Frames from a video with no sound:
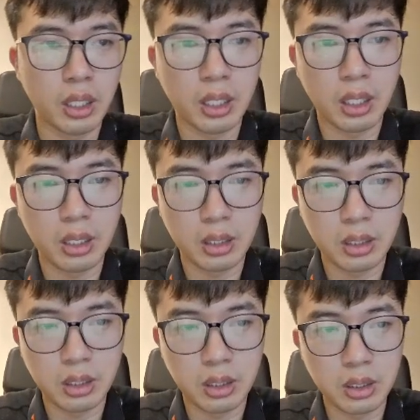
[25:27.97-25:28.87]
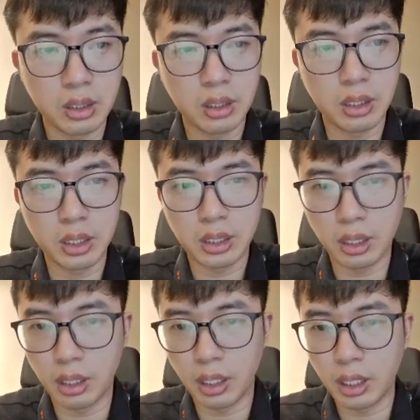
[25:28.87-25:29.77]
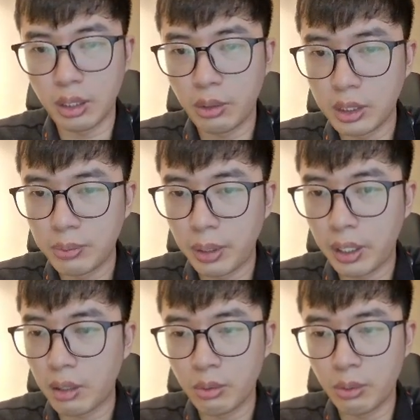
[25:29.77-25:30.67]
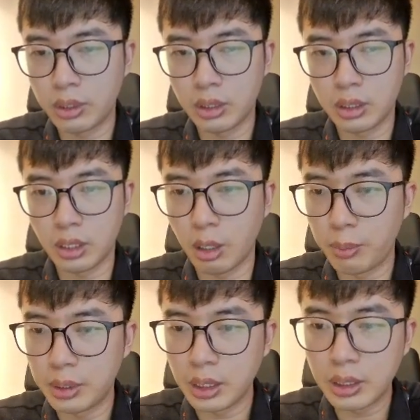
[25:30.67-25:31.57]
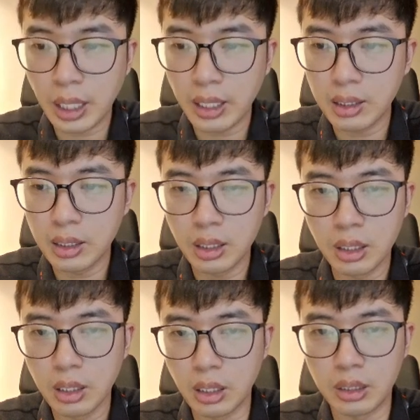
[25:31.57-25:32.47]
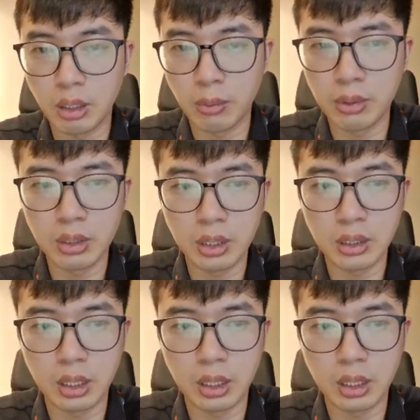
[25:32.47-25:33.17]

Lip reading: then this another range breakout, which is the opposite sides. It's the